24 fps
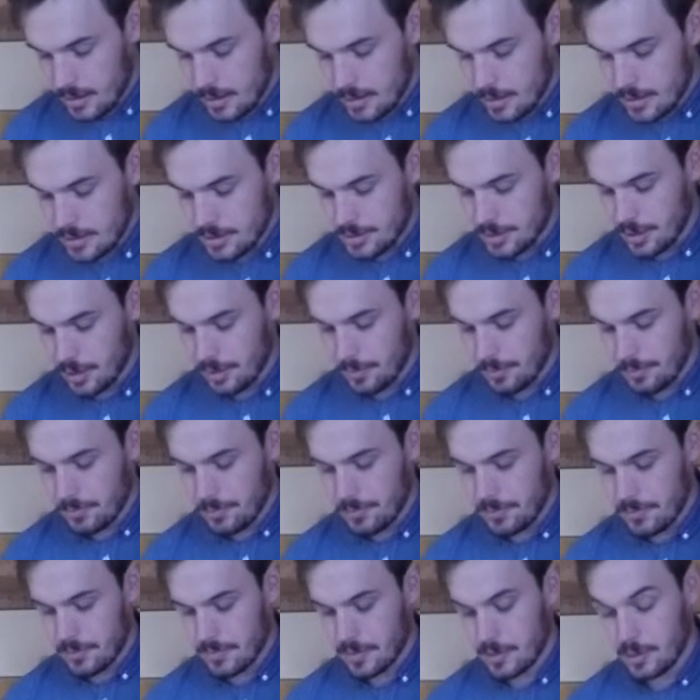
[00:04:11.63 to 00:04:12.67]
So
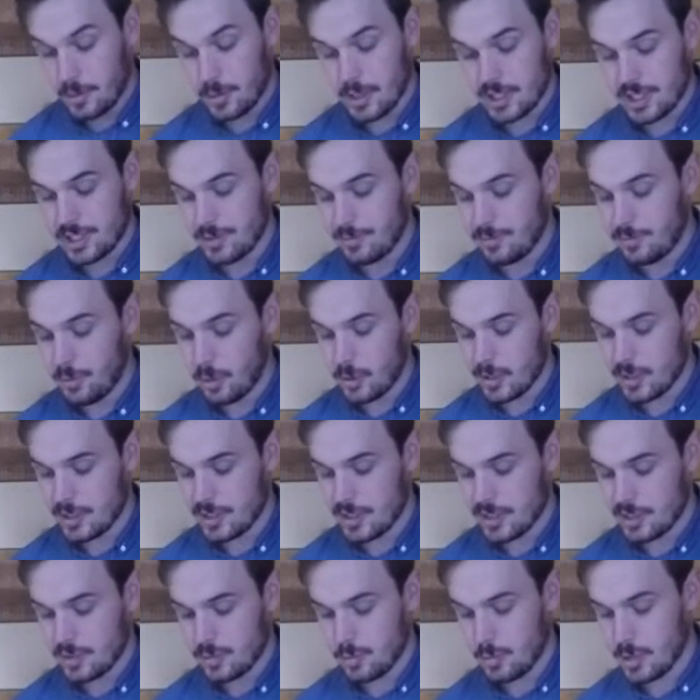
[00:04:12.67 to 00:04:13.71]
Question 4
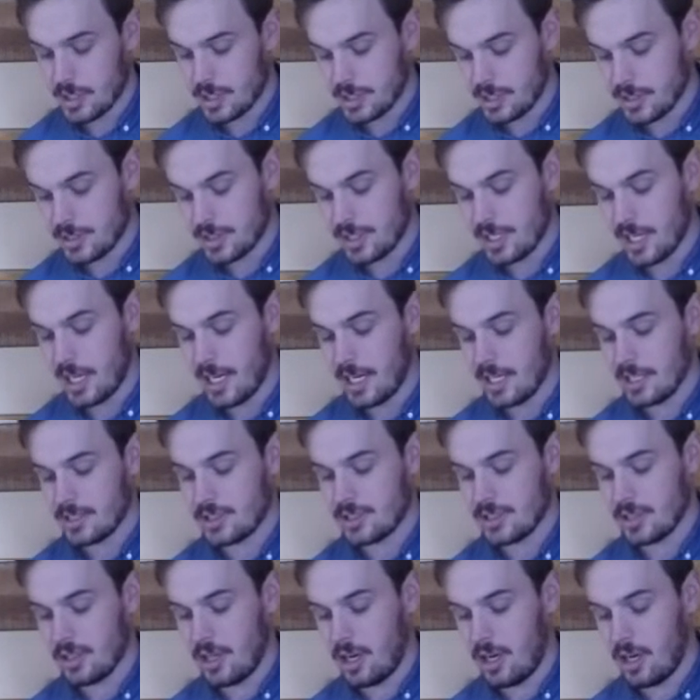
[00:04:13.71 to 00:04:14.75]
says, What does God's
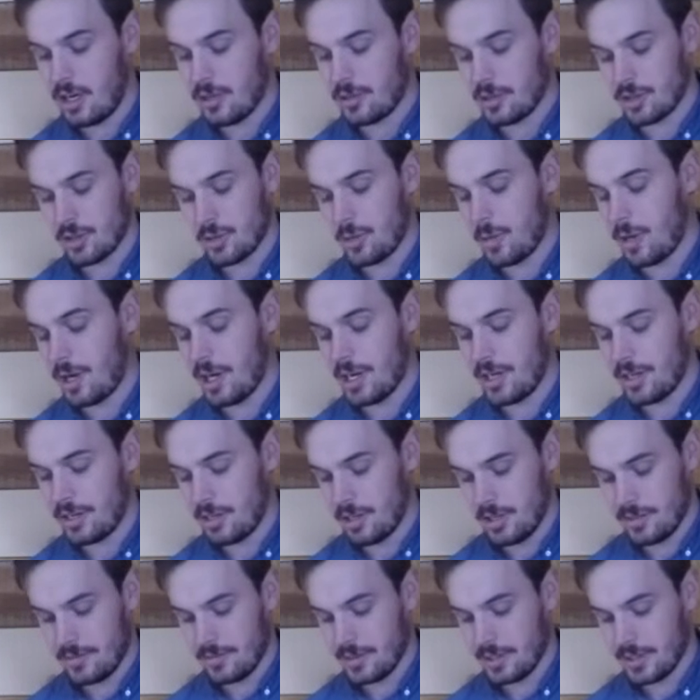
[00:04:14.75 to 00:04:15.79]
law require
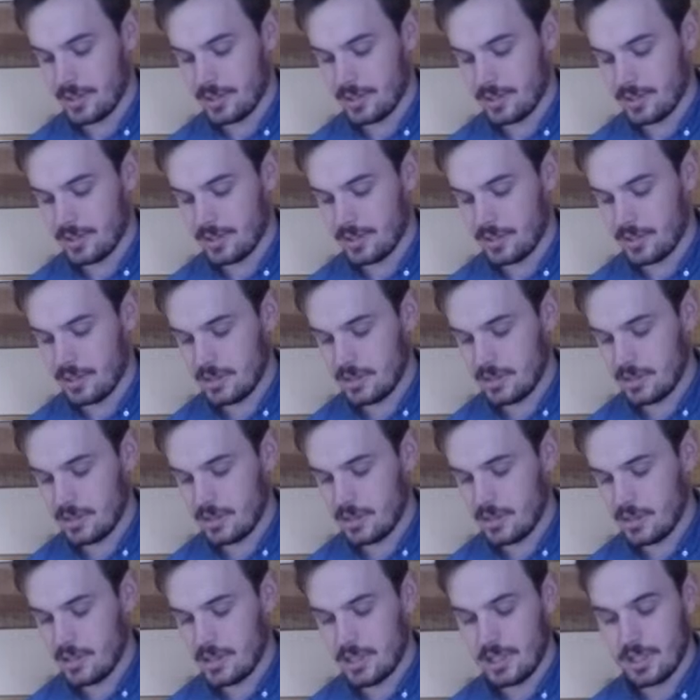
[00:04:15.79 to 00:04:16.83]
of us?
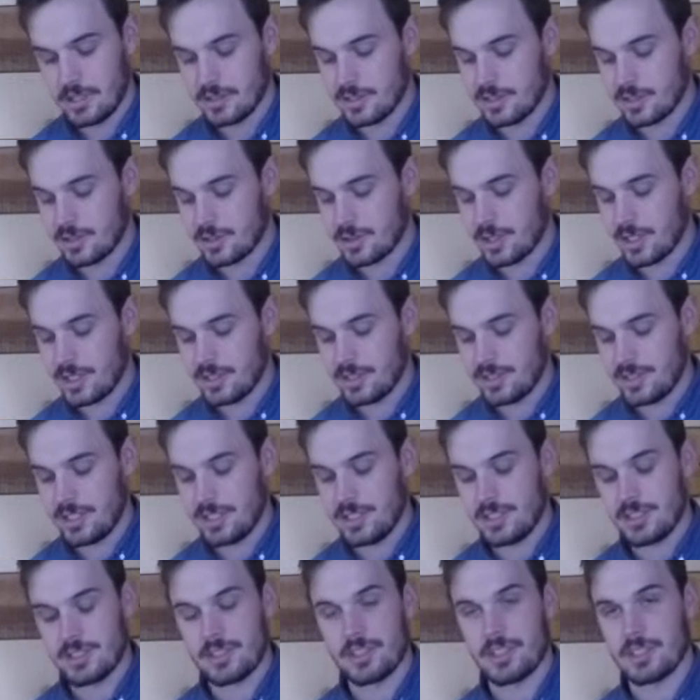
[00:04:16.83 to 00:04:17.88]
And it says, Christ
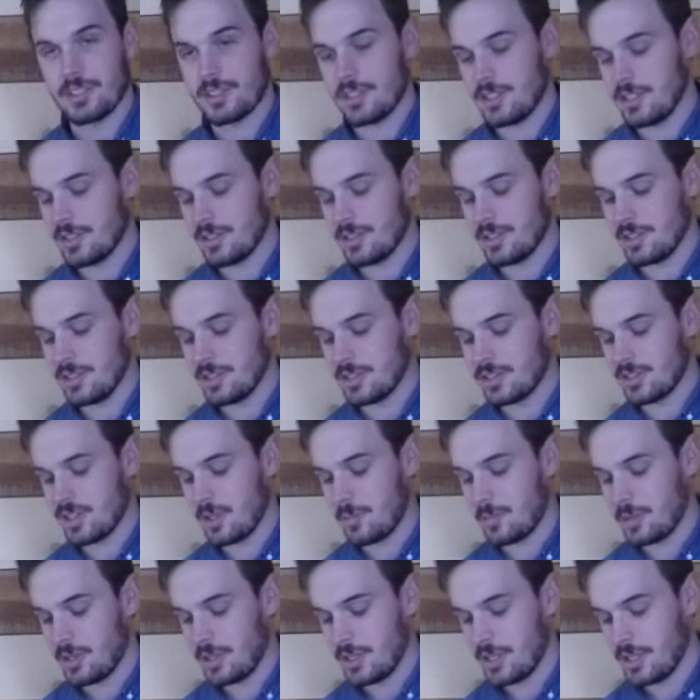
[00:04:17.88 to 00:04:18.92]
teaches us this in a
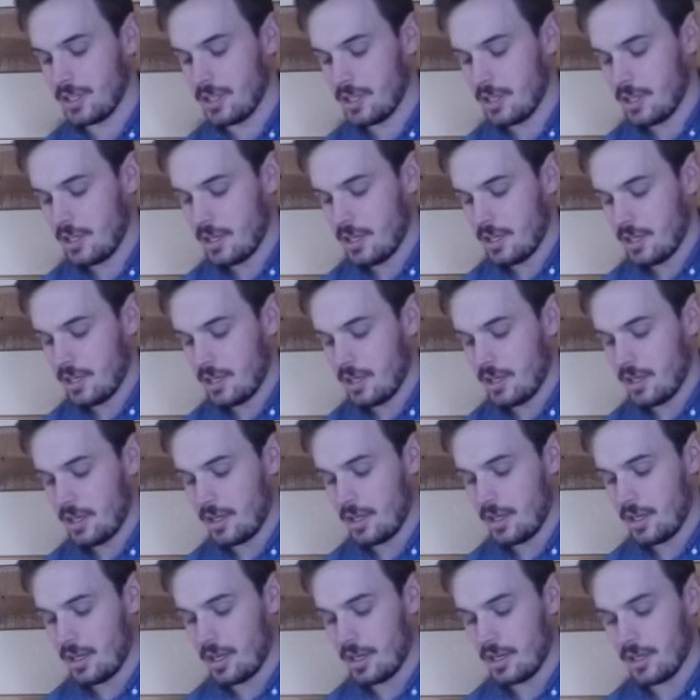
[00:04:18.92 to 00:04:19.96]
summary
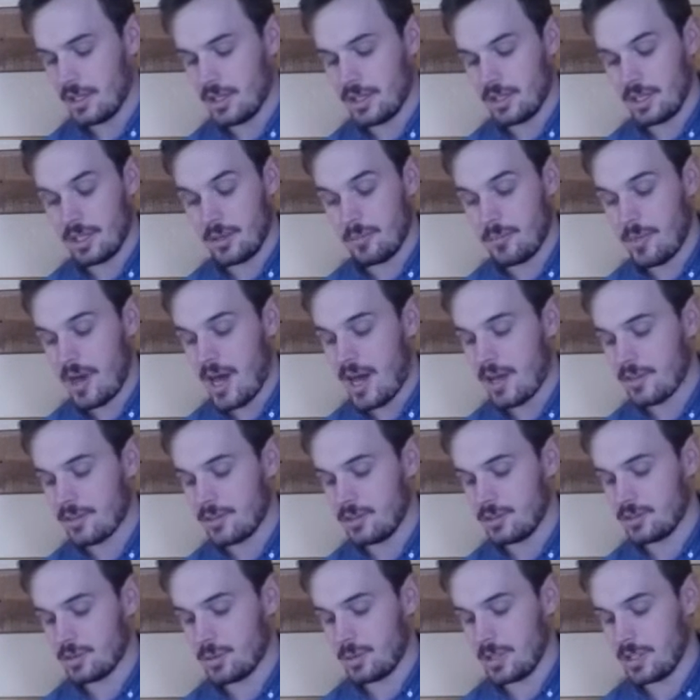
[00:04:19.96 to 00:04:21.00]
uh, in Matthew
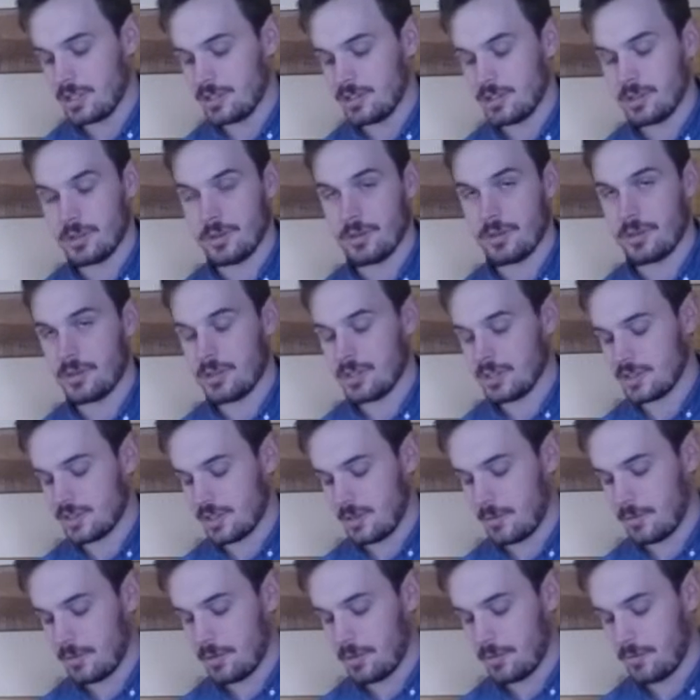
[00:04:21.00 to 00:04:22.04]
22, 37
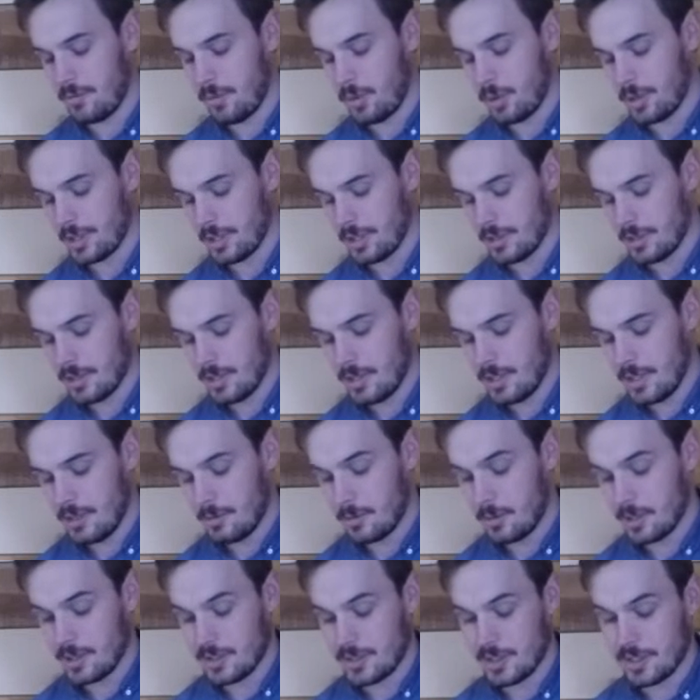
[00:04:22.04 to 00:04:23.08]
through 40, where
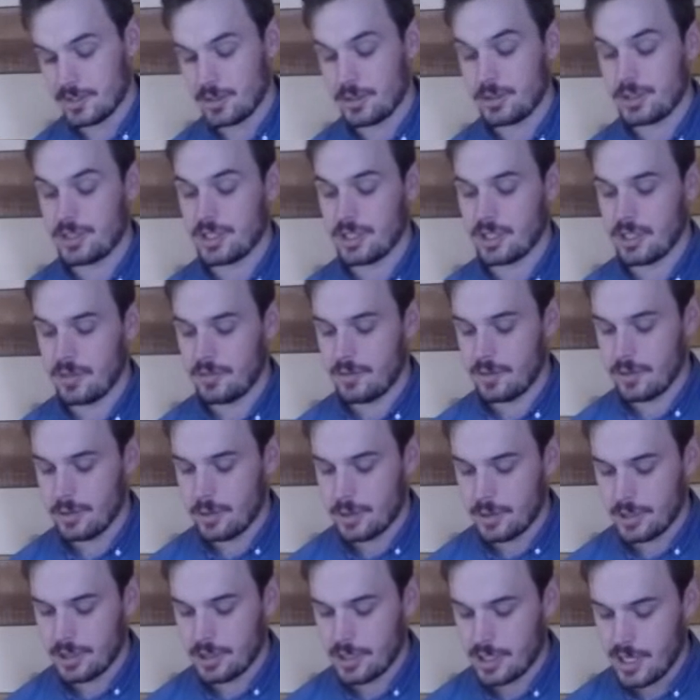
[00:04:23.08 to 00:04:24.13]
he says, You shall love the Lord
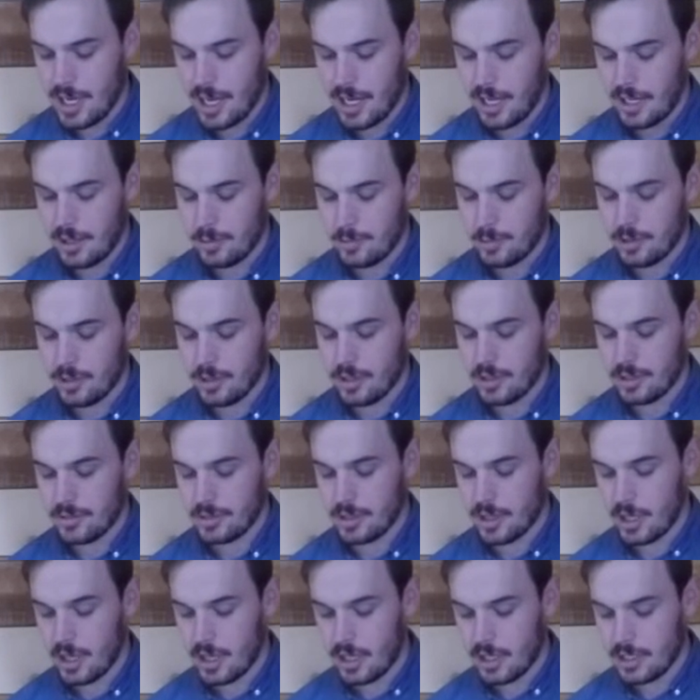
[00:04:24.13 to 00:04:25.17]
your God with all your
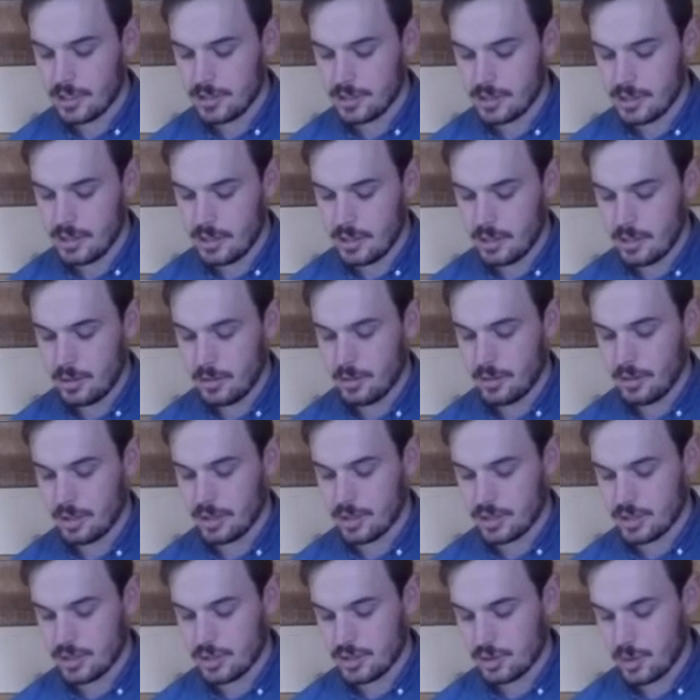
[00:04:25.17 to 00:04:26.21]
heart, with all your
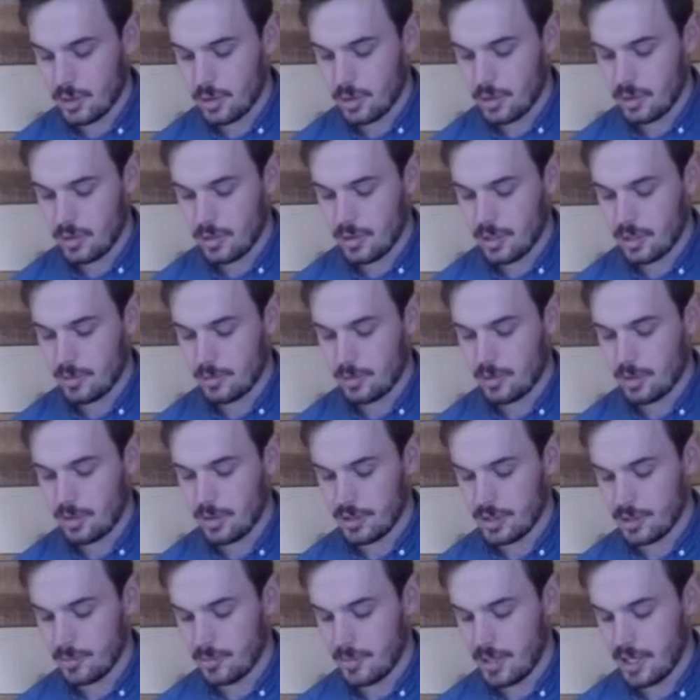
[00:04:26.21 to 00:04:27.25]
soul, and with all
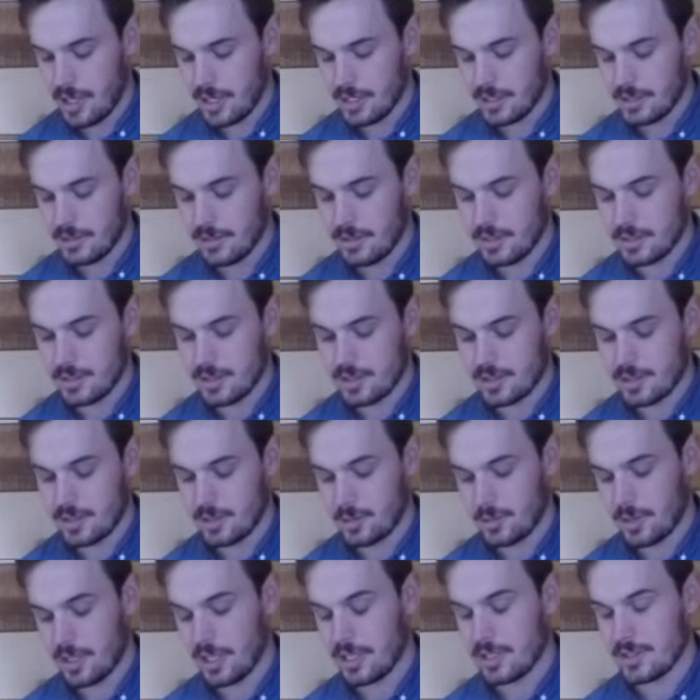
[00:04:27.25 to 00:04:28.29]
your mind. This is the
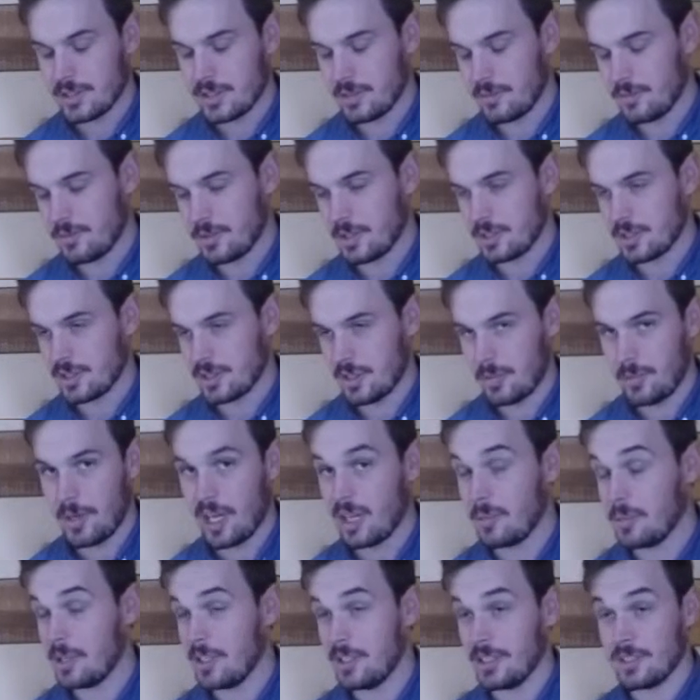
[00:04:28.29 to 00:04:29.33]
greatest and first
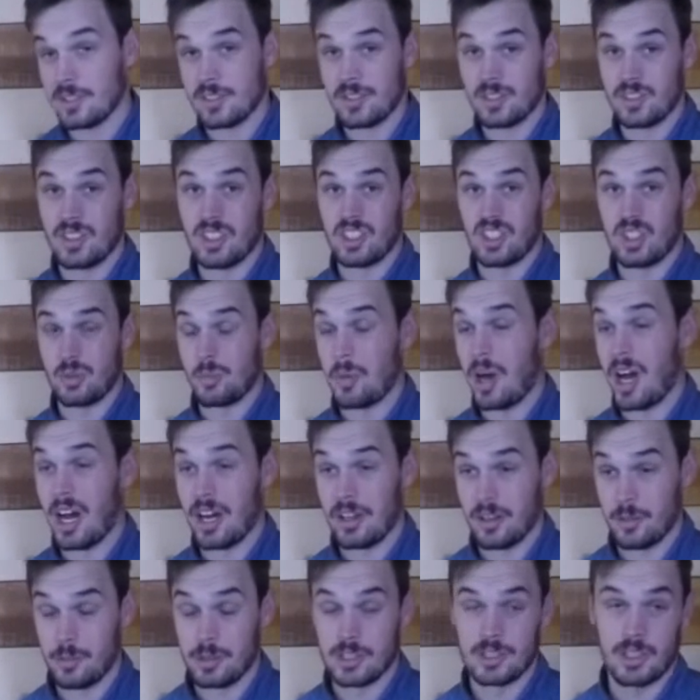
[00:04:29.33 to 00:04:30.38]
commandment. This is the Shema
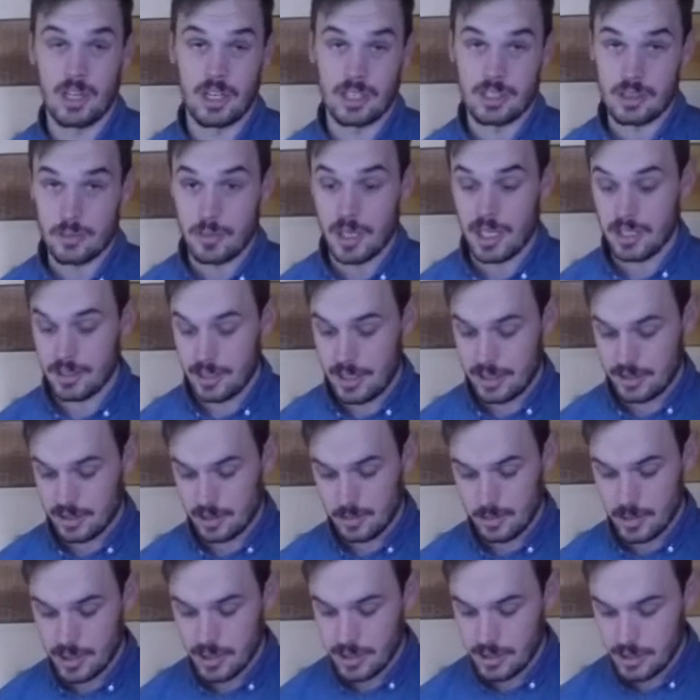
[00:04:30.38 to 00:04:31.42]
that we talked about last
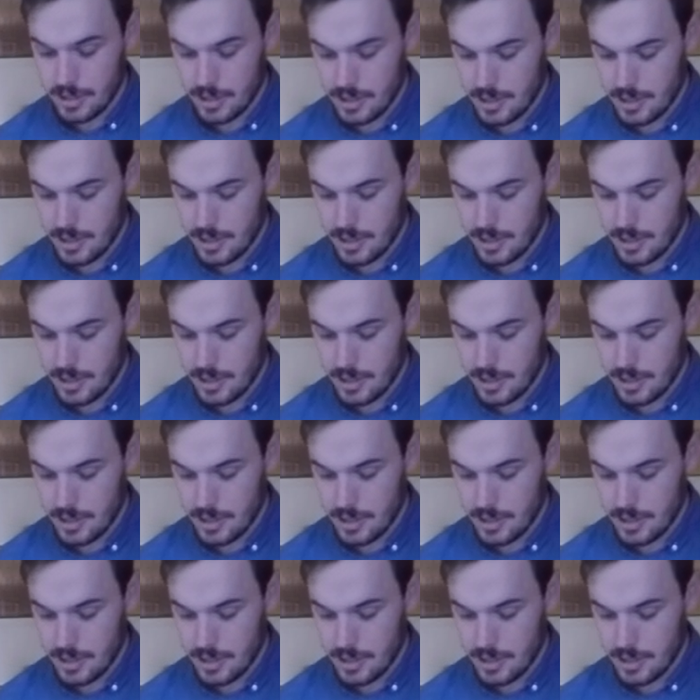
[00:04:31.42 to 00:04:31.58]
week.